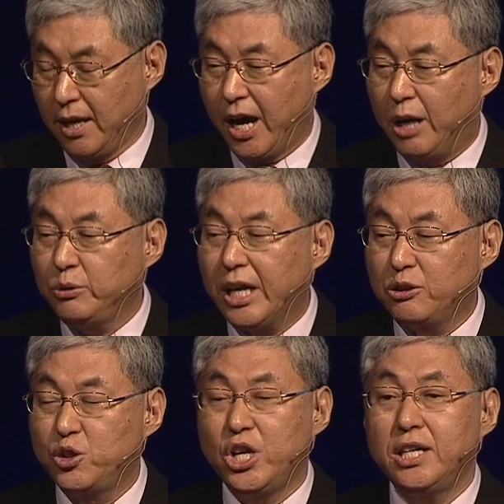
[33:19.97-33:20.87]
I would like
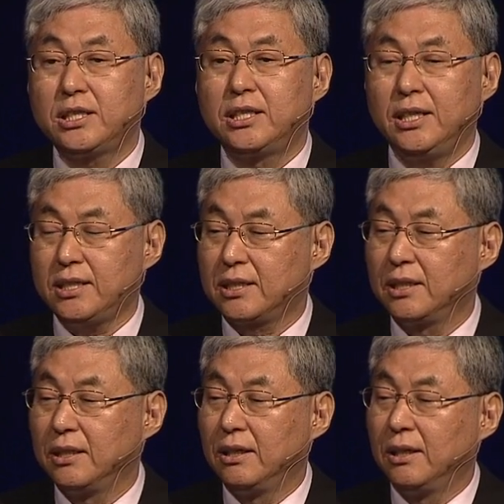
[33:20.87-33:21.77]
to change this.
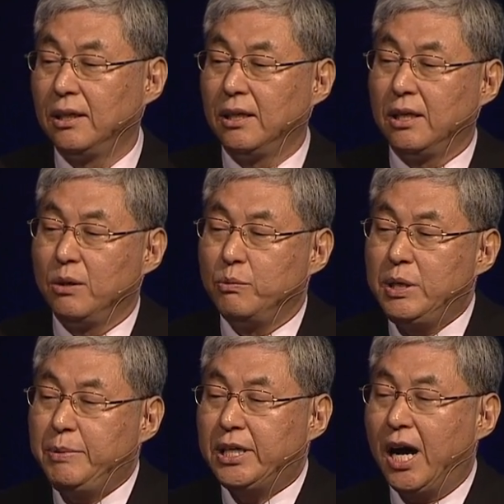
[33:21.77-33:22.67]
We
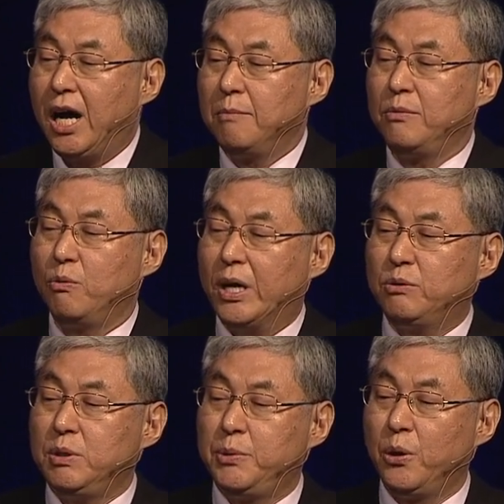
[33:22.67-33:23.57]
become what
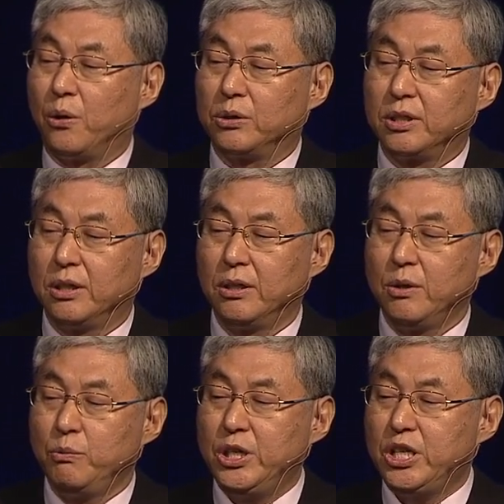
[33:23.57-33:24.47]
we behold.
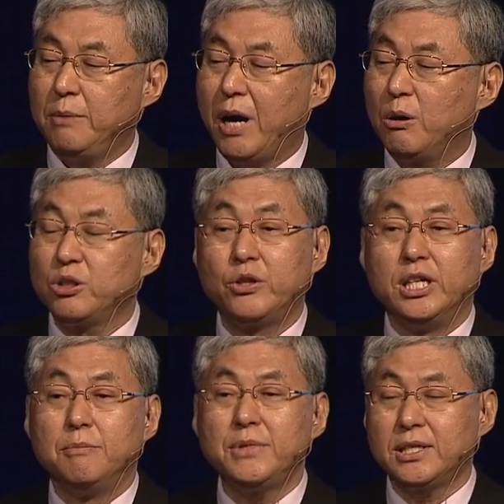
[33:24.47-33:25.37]
We shape our
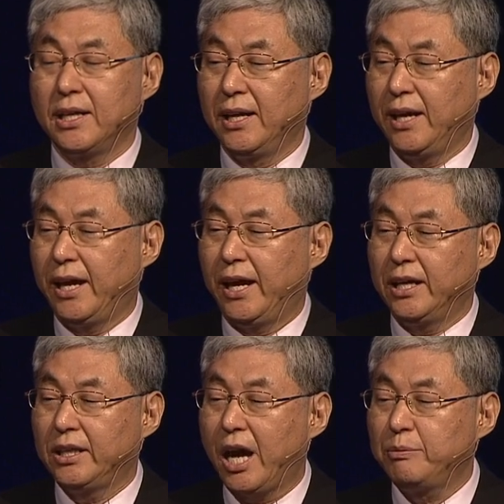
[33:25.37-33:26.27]
dreams,
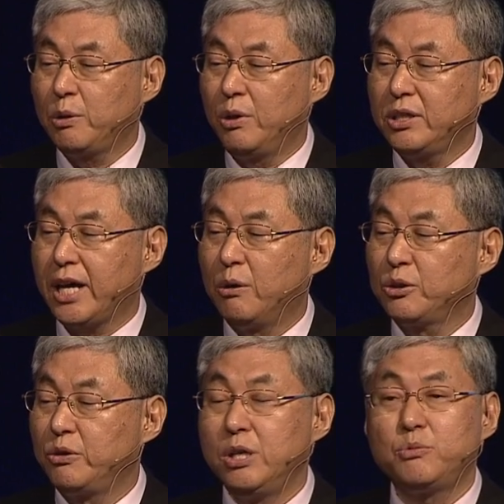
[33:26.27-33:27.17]
and afterwards, our
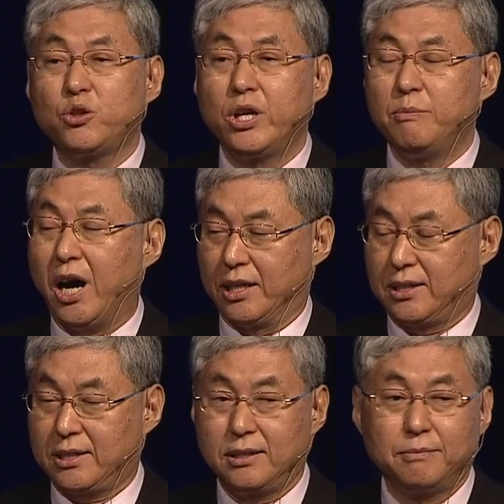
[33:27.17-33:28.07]
dreams shape
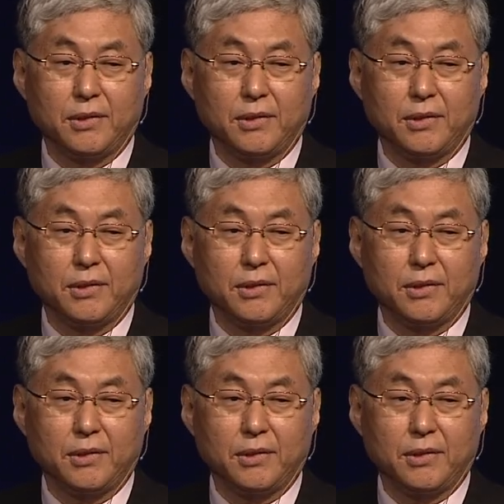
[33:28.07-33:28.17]
us.